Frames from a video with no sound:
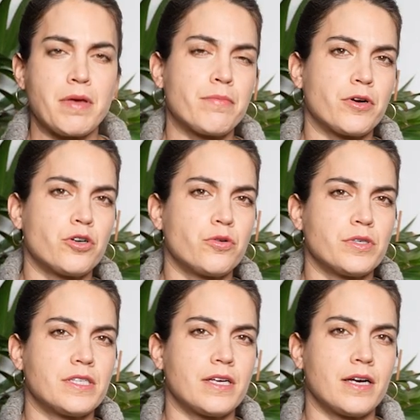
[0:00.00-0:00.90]
member,
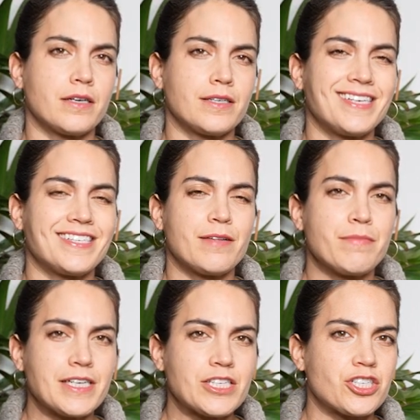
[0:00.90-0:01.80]
he's the
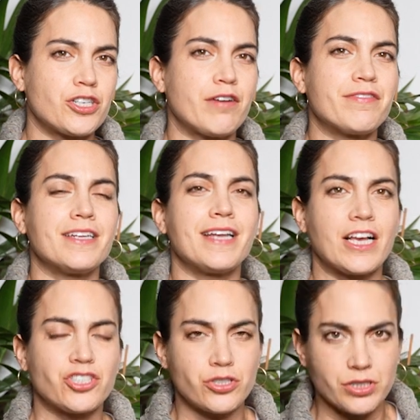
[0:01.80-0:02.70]
Minister of the
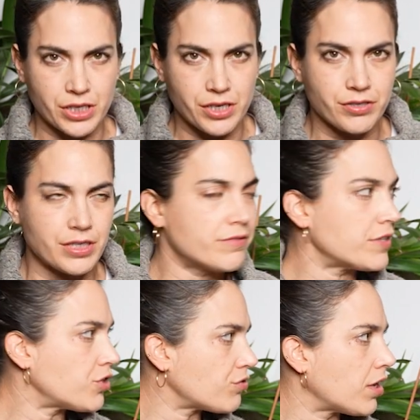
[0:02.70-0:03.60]
National Security of
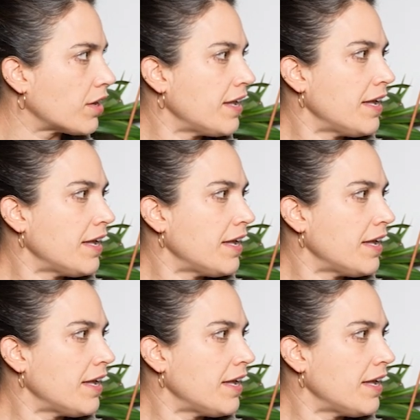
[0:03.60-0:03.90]
Israel,